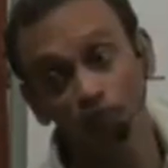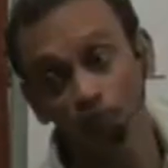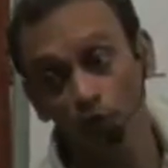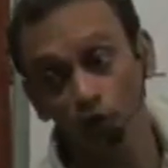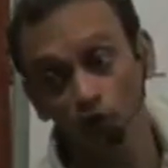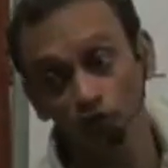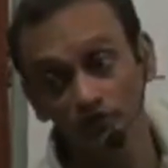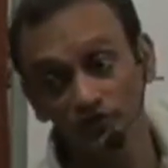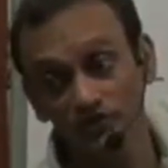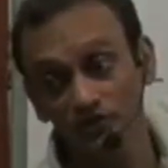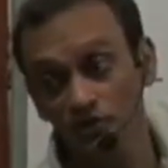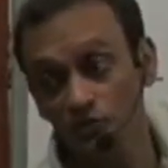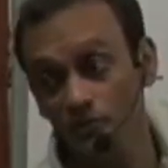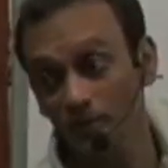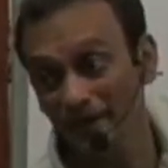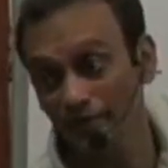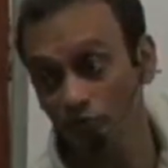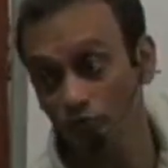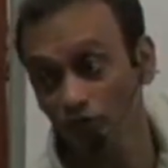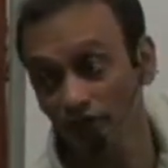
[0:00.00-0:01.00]
of boat with
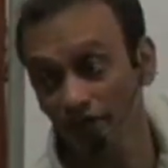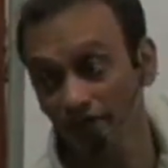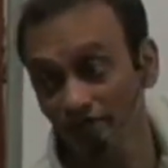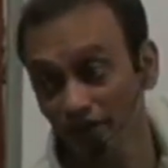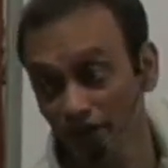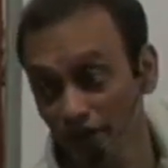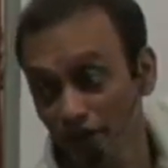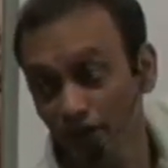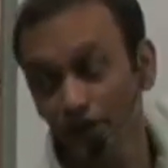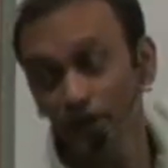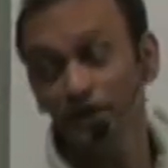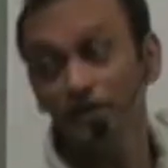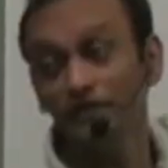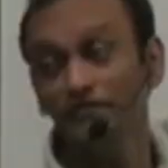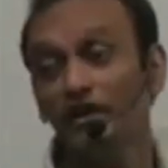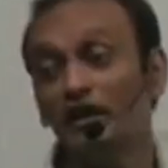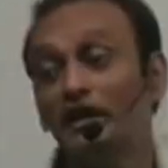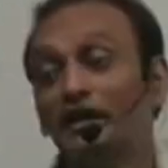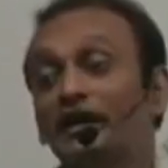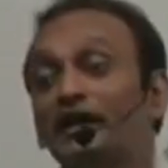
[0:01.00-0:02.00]
respect to the river, he
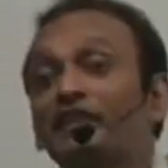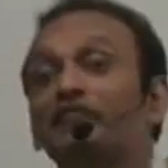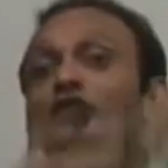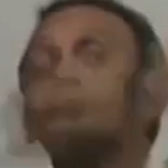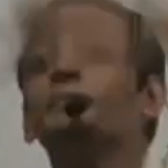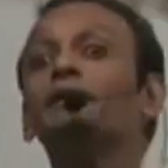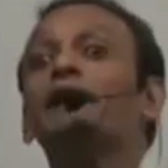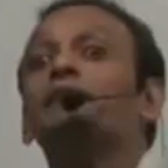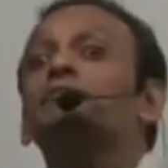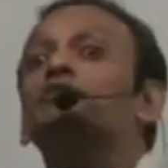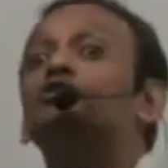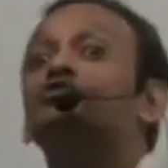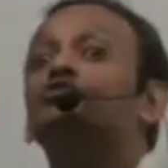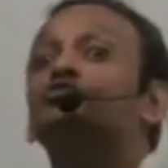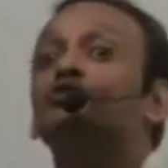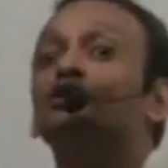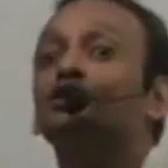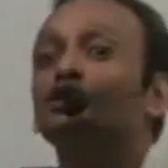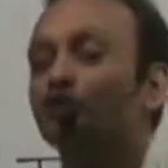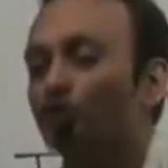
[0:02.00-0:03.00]
will never be able to
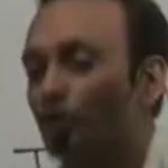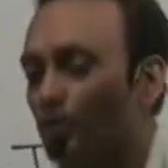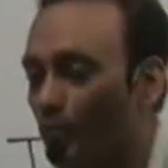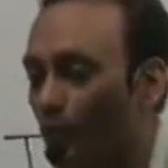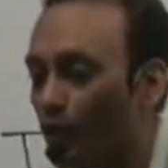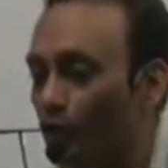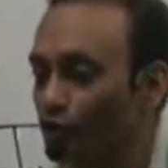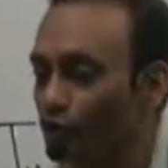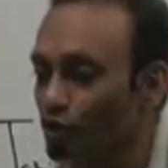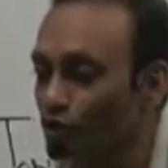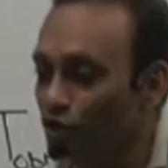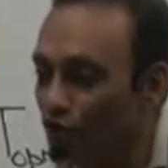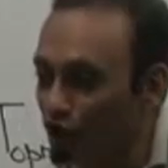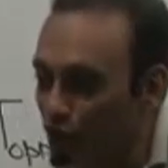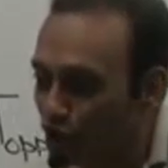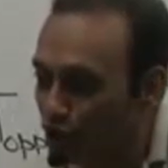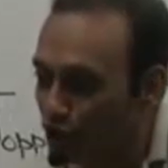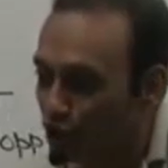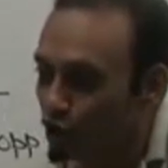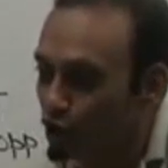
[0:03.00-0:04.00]
reach a point on the
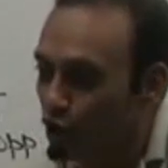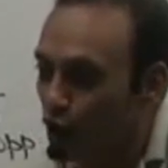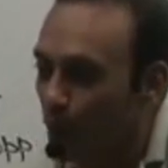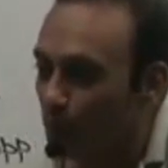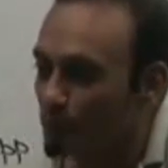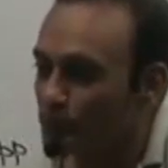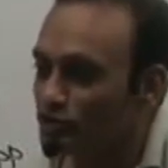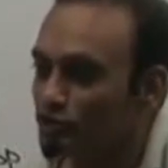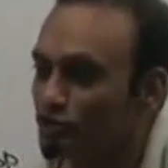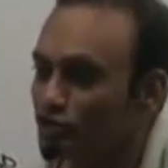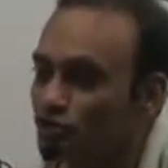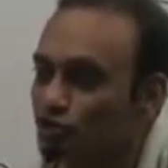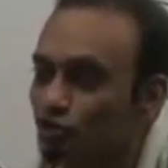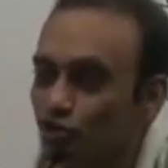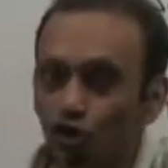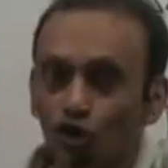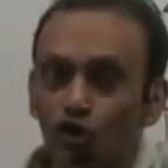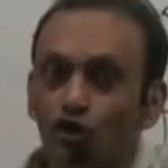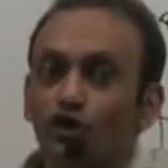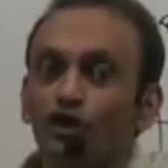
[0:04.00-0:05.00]
opposite
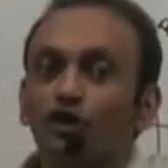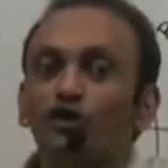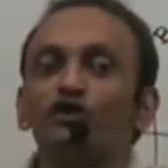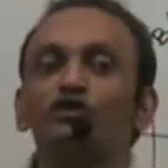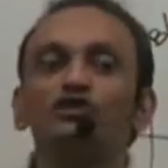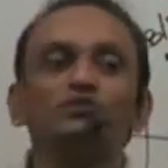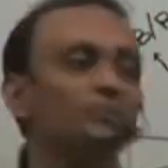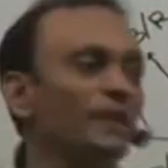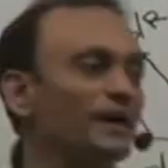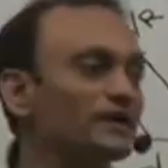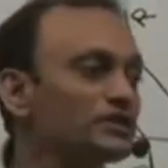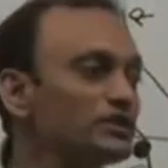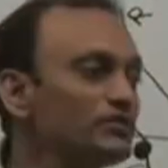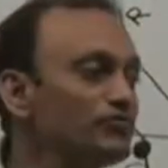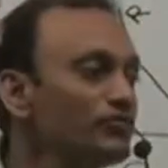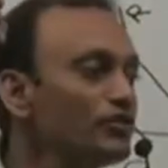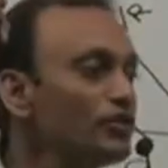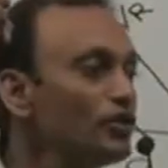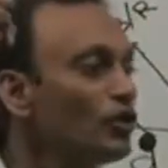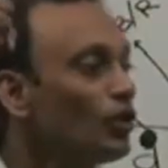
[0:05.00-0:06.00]
shore,
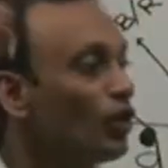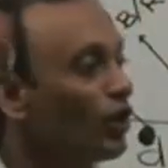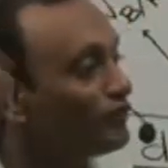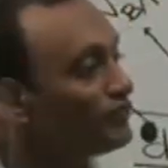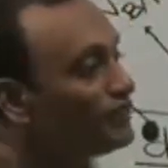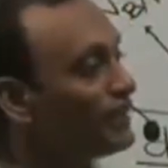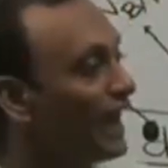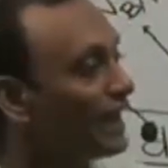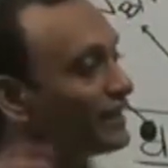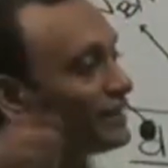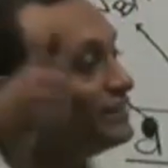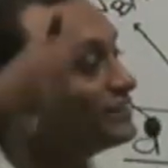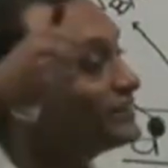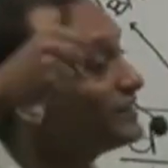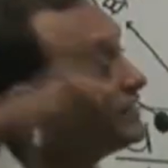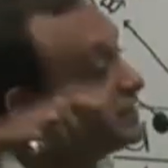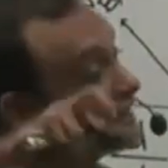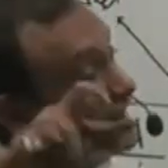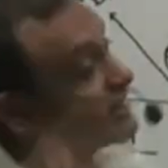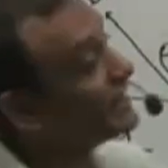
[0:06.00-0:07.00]
irrespective of the angle
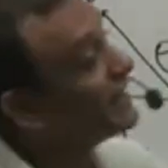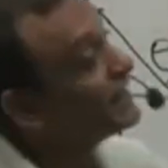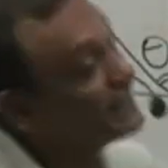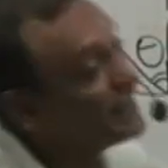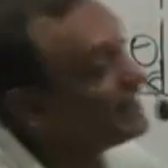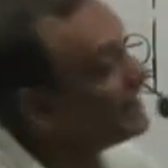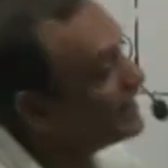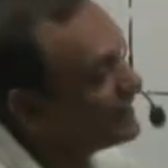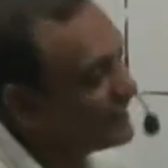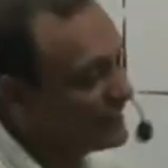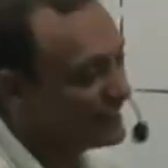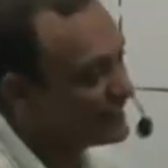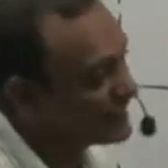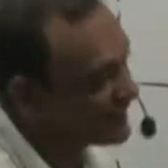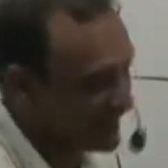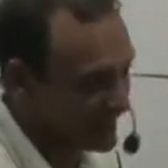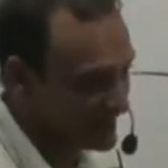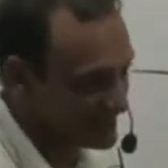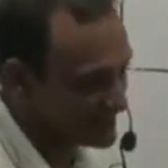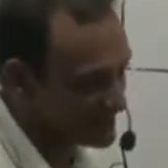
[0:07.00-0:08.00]
theta that he
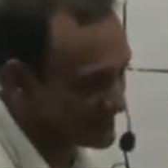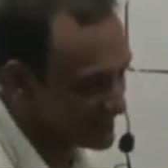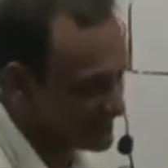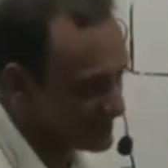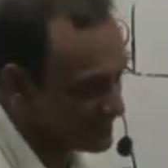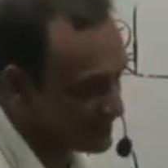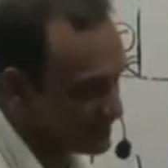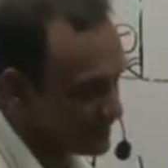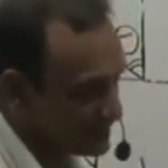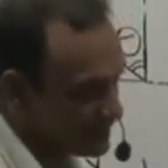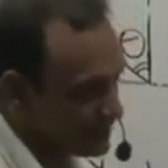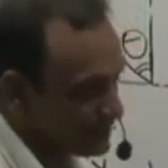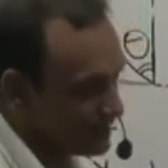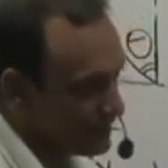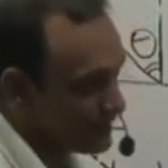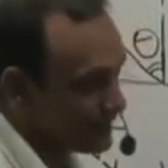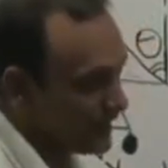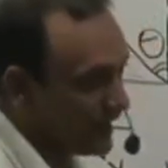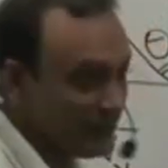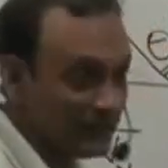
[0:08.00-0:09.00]
tries.
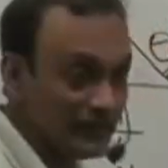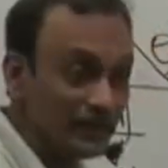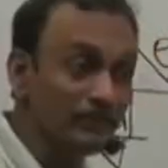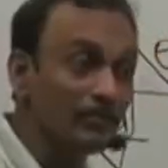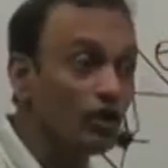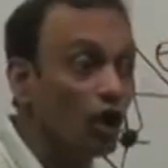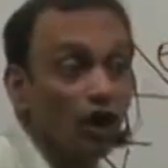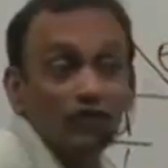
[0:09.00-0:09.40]
Right? He will